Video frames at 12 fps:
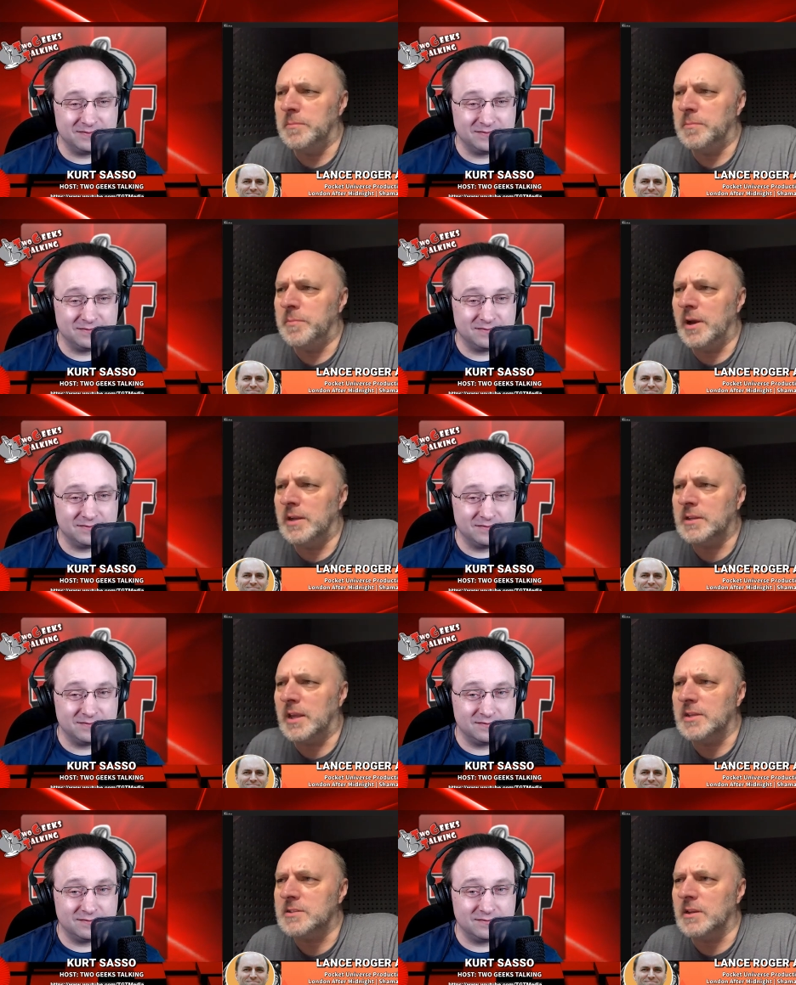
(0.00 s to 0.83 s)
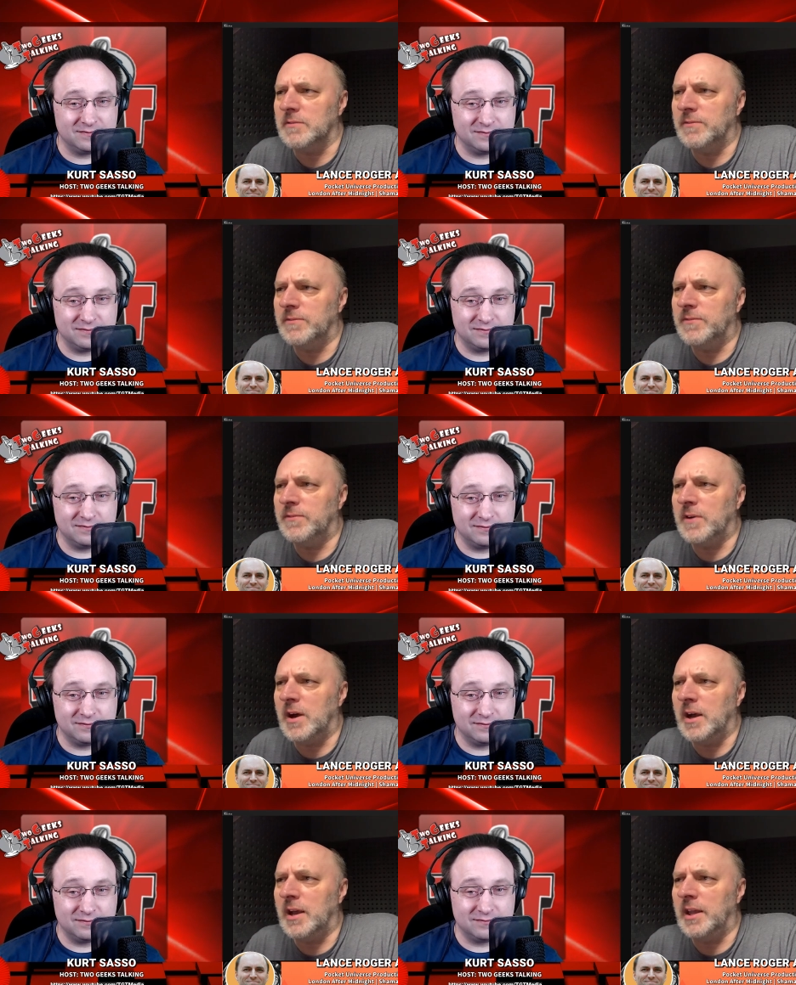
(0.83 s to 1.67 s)
Speaker 1: podcast at
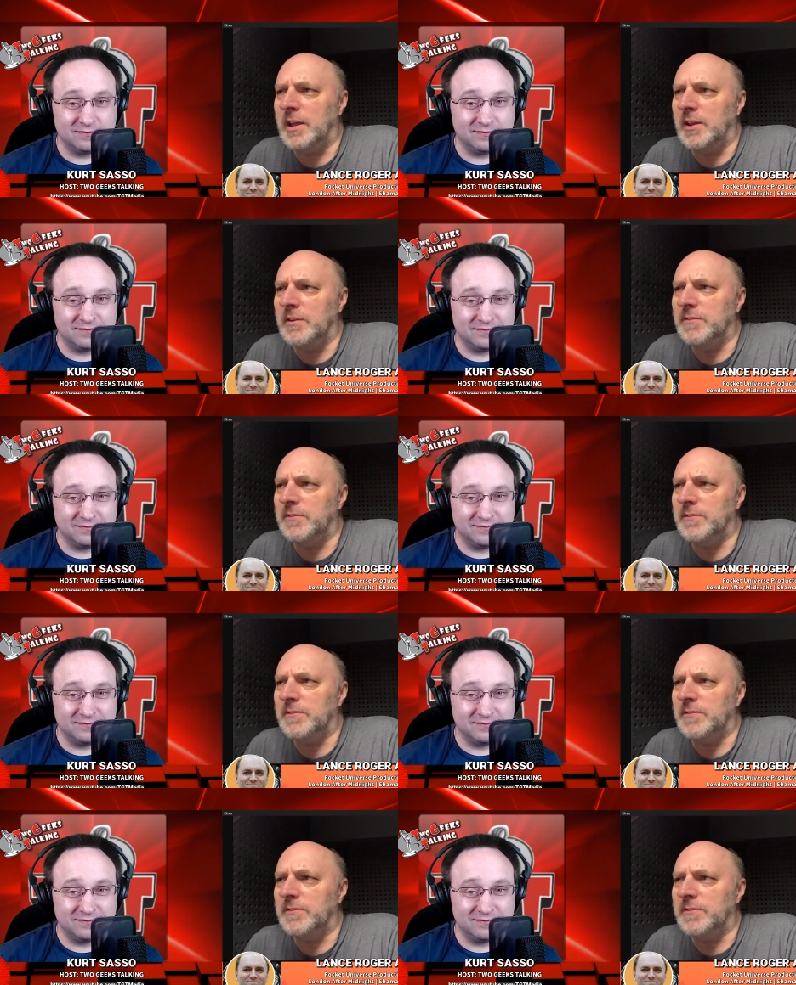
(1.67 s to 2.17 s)
five